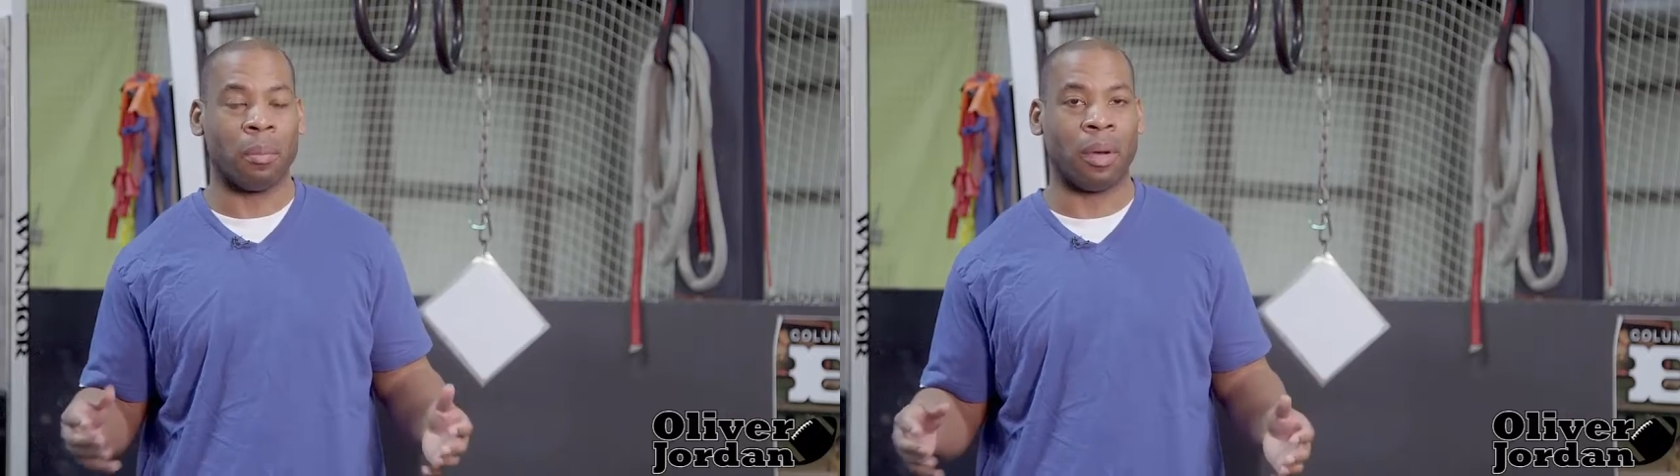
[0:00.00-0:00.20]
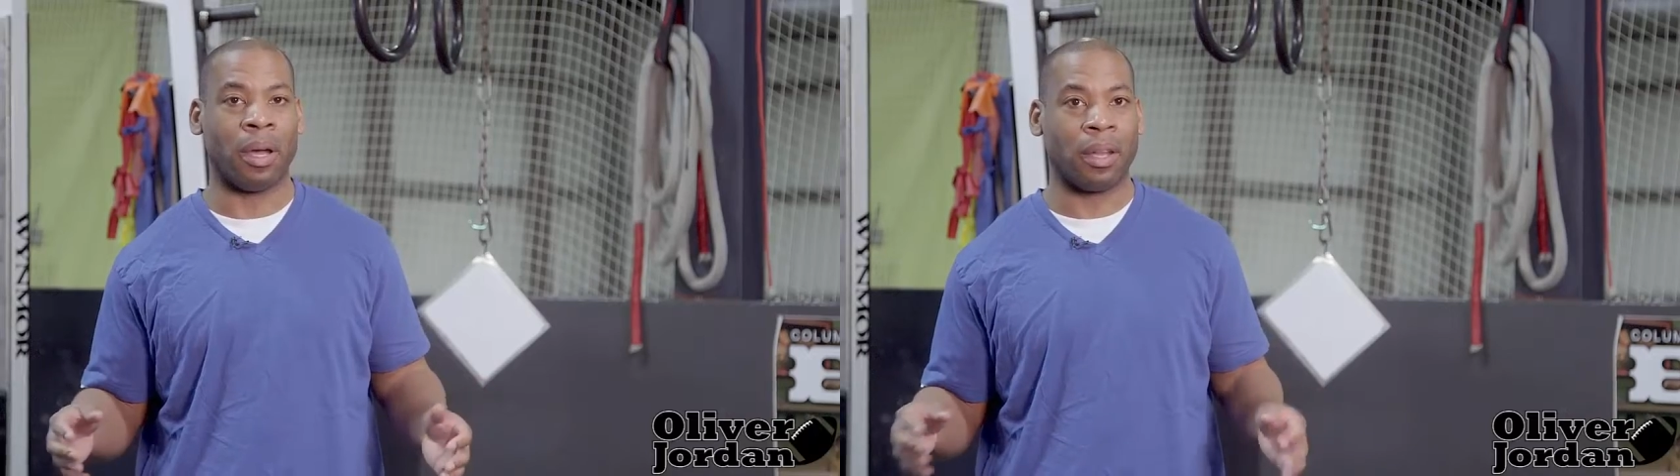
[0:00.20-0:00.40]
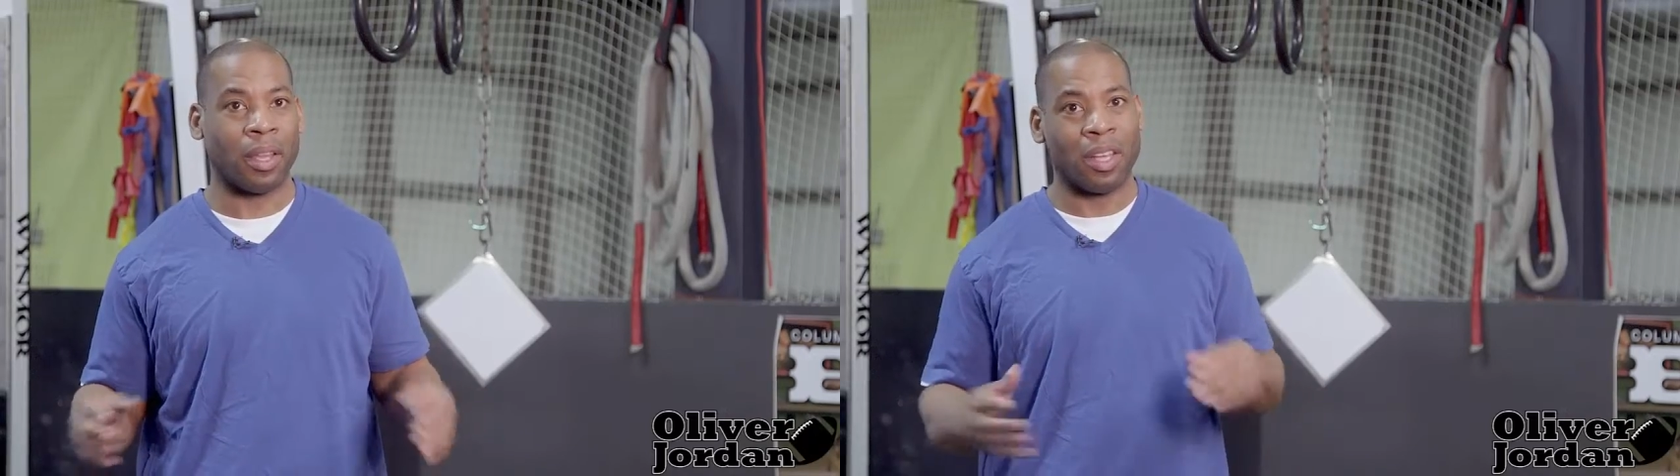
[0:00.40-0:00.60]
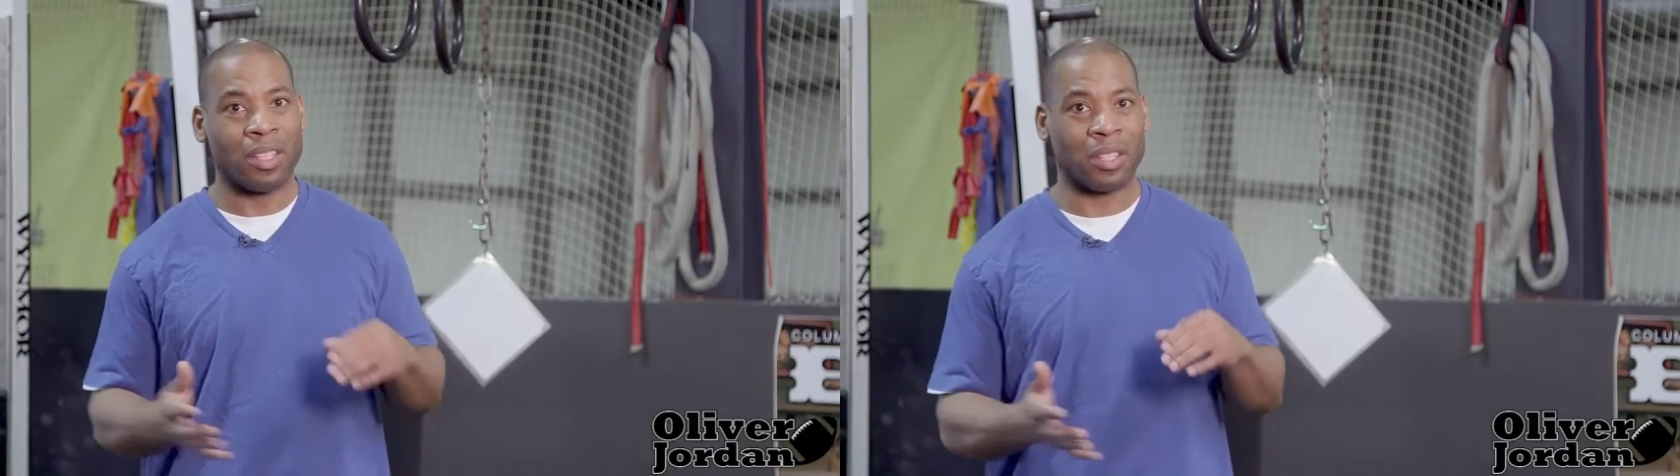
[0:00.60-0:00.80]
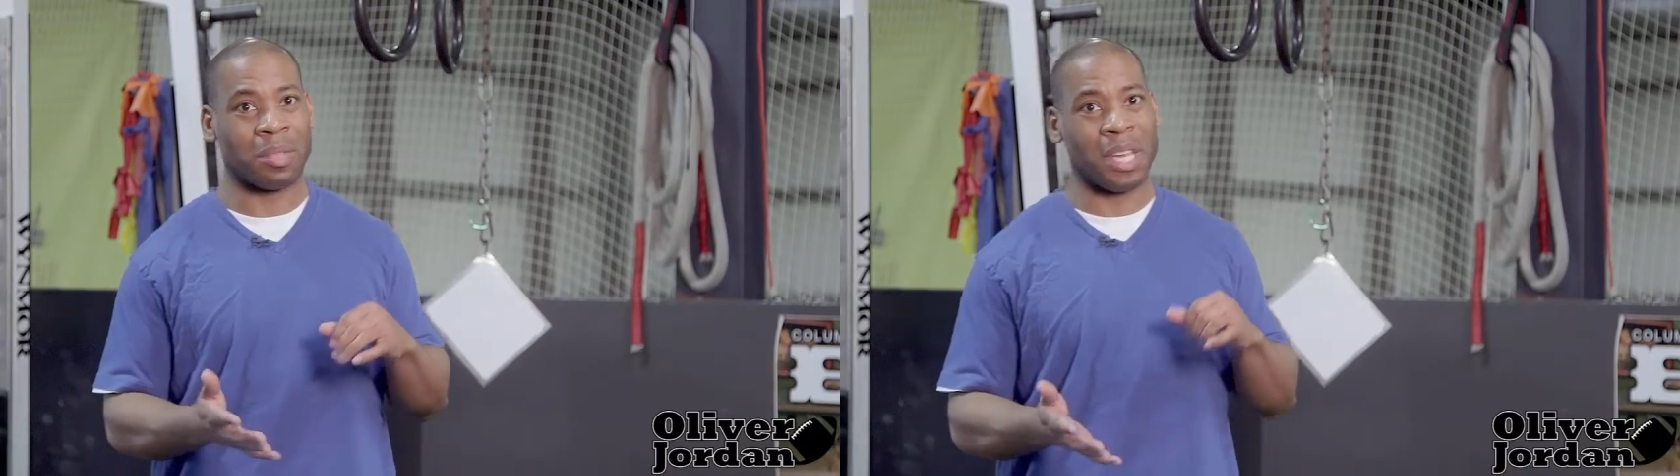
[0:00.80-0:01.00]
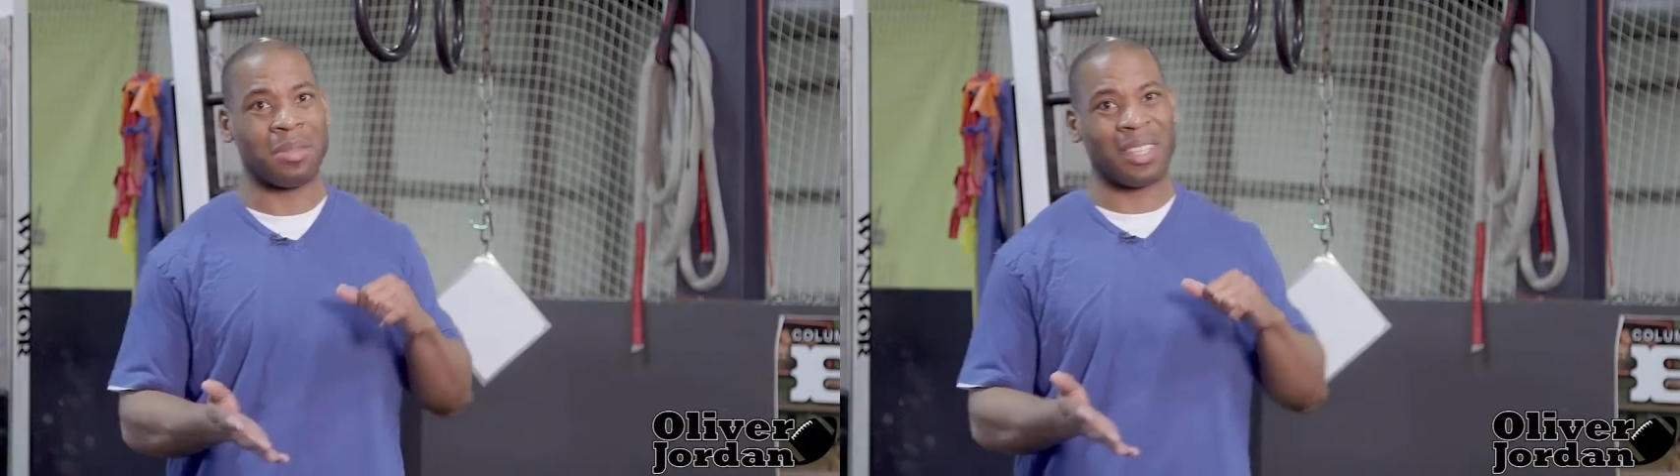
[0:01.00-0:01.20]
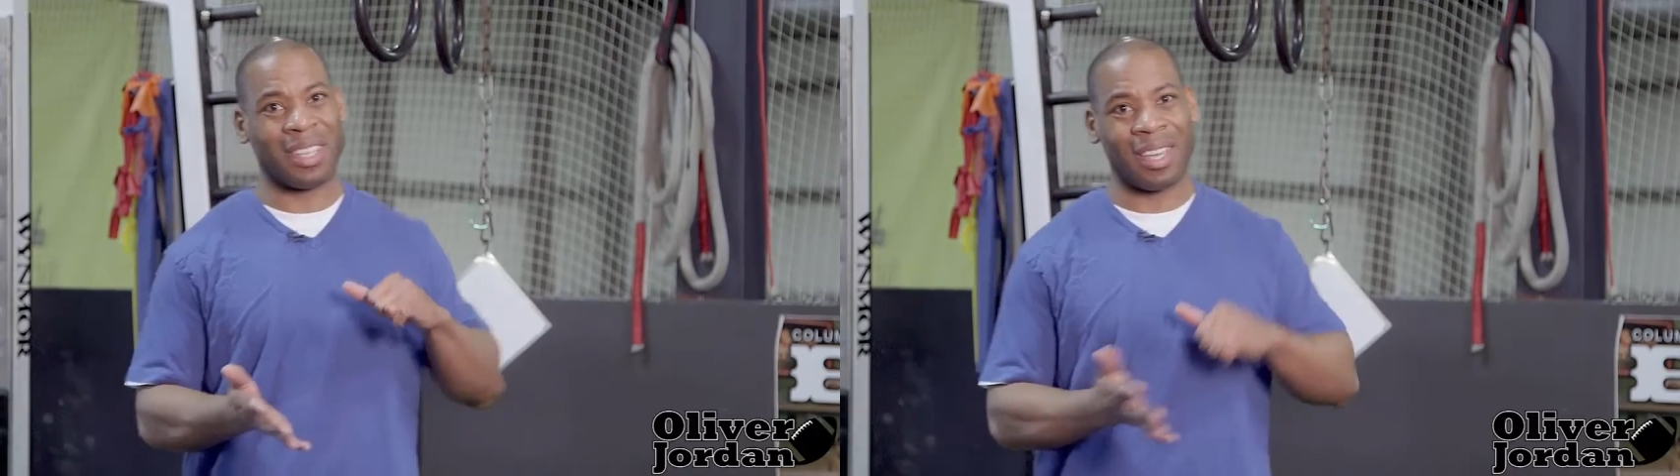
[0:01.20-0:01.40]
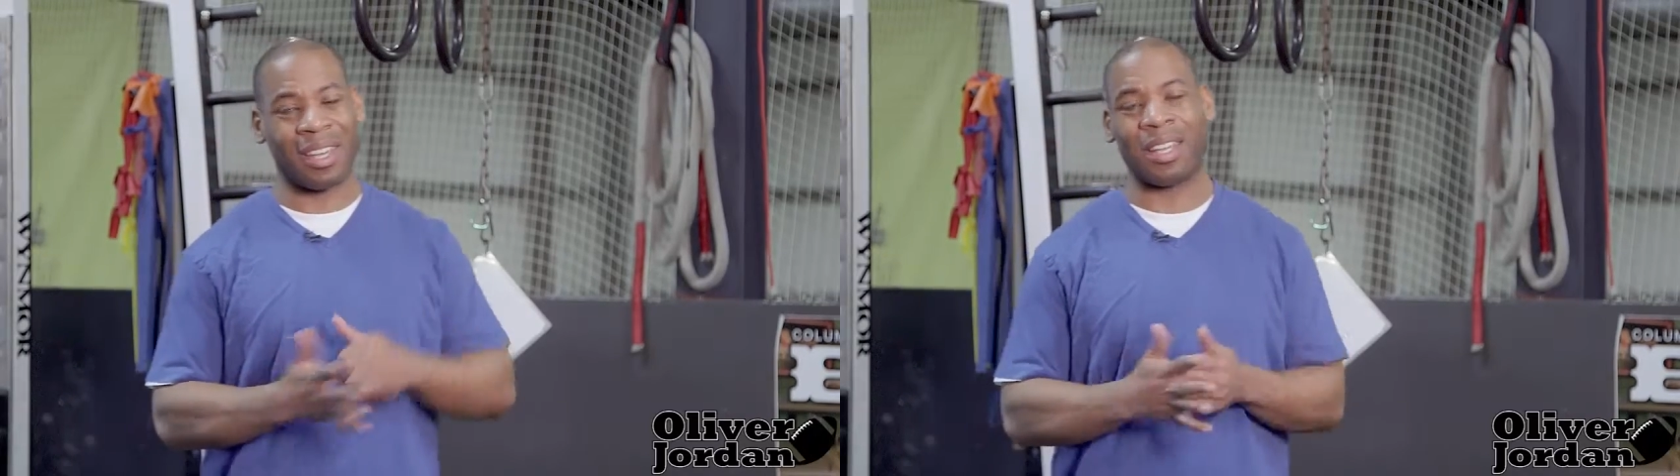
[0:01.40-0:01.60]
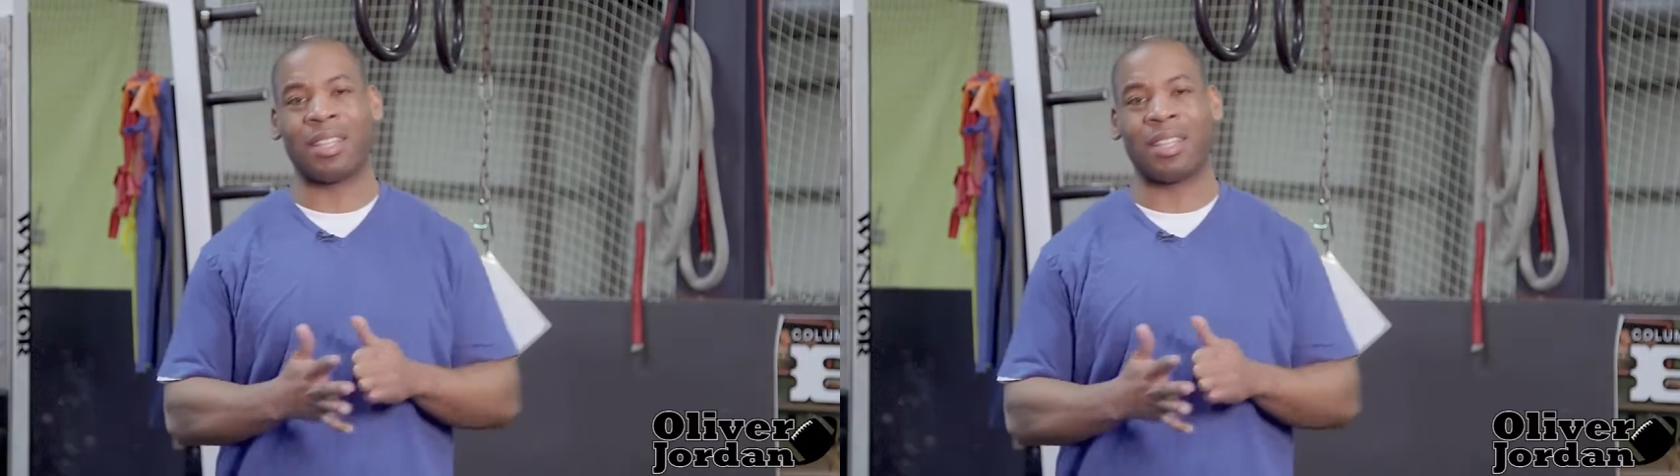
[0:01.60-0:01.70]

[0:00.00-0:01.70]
but sometimes to get